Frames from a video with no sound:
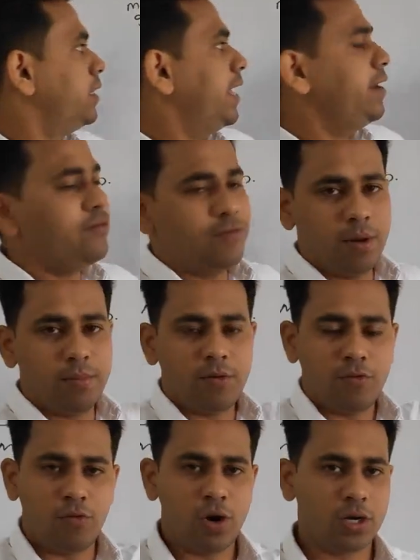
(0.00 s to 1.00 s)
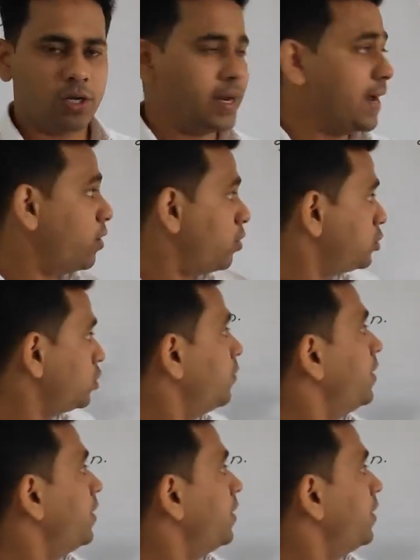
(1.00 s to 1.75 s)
thin film of water and also